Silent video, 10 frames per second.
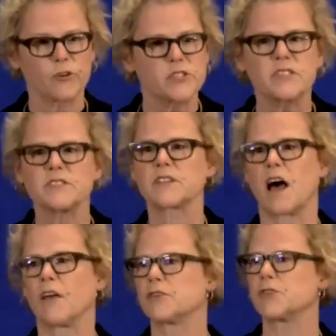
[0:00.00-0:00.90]
First,
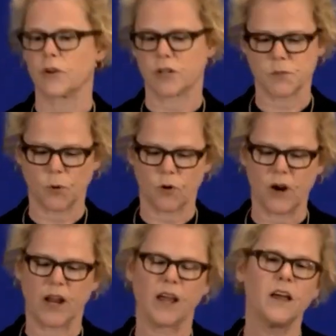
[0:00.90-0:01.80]
scholars are
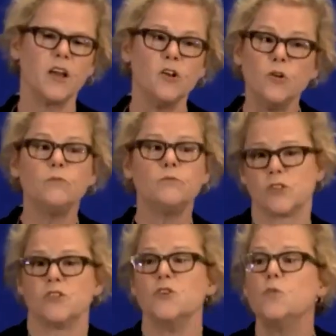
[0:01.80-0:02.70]
exploring new,
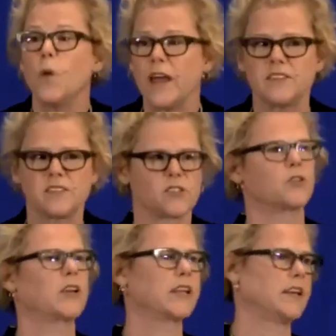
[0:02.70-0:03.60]
just new ways to
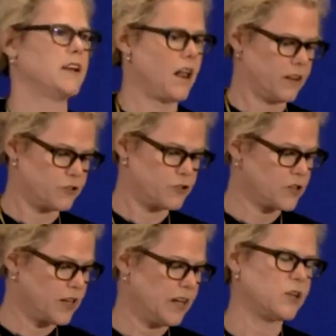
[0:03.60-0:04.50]
circulate
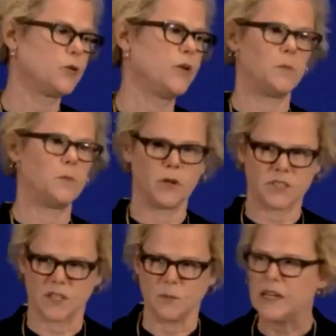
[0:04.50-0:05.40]
knowledge, including
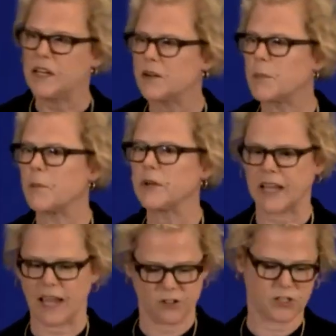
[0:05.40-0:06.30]
multimedia
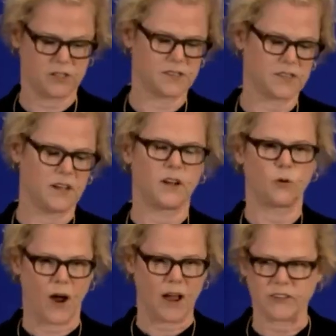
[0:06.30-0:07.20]
publications,
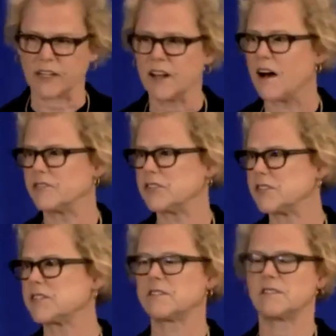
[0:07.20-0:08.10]
graphic
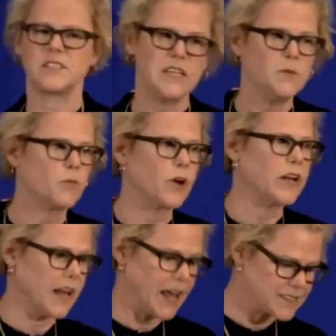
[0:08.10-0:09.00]
novels, team
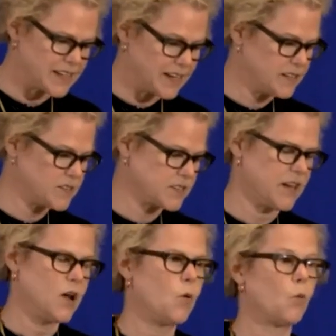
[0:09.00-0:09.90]
written
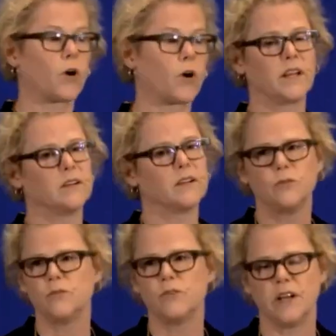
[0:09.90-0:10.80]
essays, work that
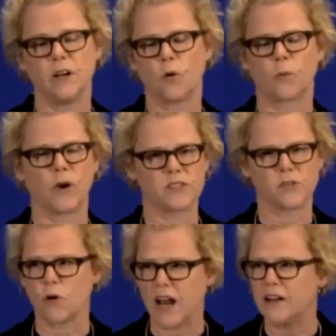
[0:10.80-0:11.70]
includes
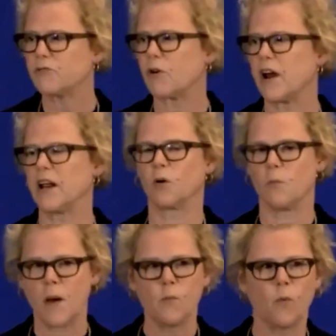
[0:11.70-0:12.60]
incorporates creative writing
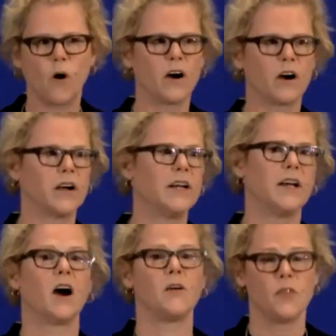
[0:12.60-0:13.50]
or
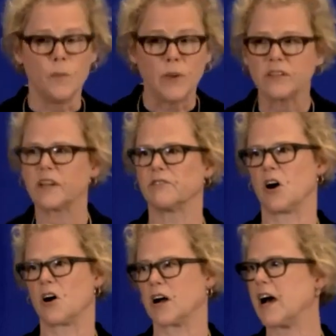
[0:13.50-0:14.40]
memoir, the building
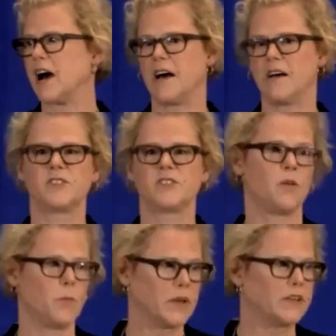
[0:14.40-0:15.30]
of archives,
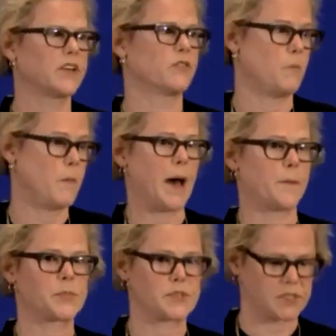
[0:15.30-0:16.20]
the building of
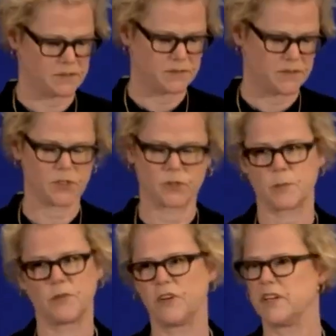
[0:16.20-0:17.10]
maps. So
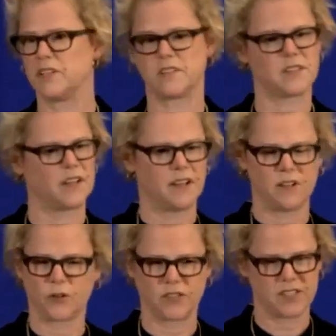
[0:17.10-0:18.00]
some of it is,
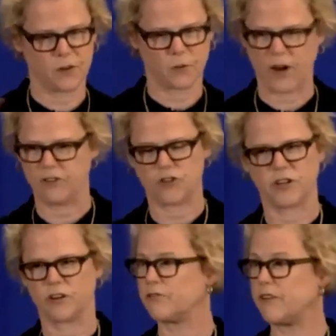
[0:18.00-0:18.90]
you can see the
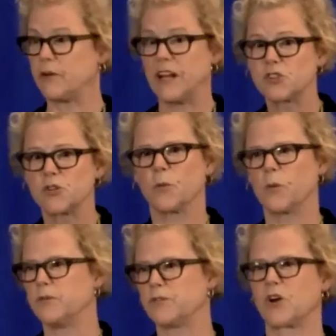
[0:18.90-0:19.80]
range here, foundational,
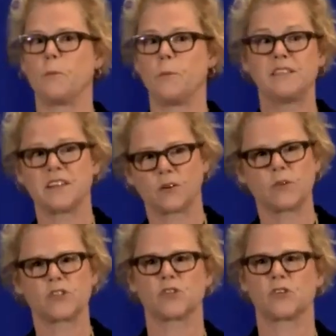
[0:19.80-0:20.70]
what we used to call
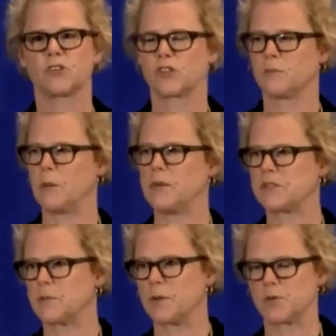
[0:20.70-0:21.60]
basic research,
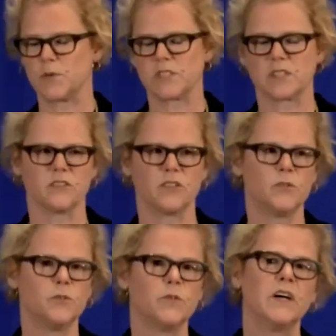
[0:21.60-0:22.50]
maybe sometimes we still
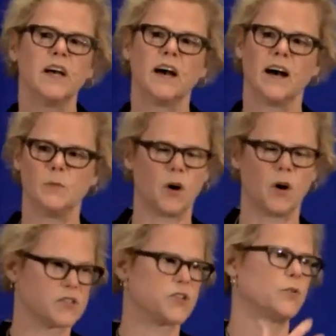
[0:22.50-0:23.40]
do, um,
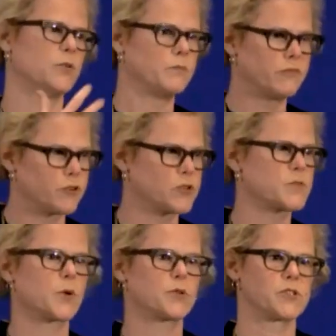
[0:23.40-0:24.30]
also
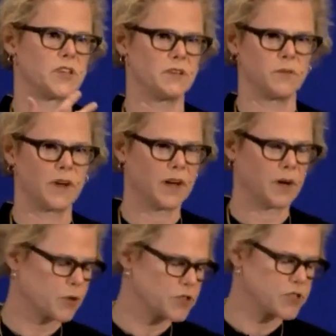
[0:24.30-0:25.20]
first person,
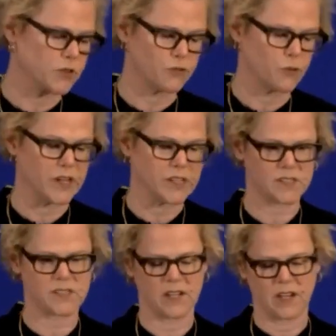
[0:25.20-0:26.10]
uh, personal
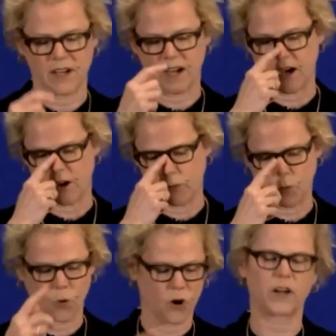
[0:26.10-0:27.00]
voice, uh,
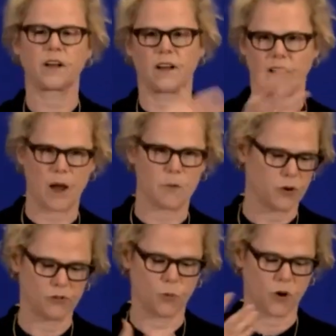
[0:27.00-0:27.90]
work,
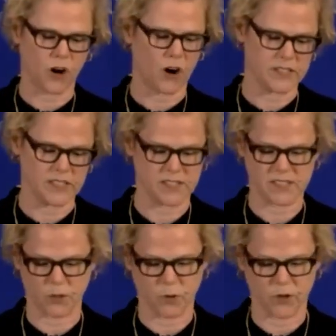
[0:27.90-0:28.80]
collaborative work,
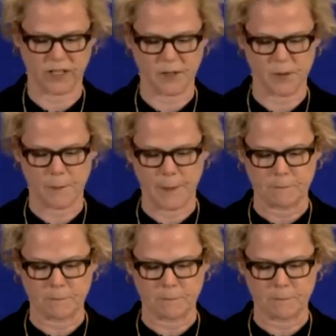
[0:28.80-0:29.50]
artistic work.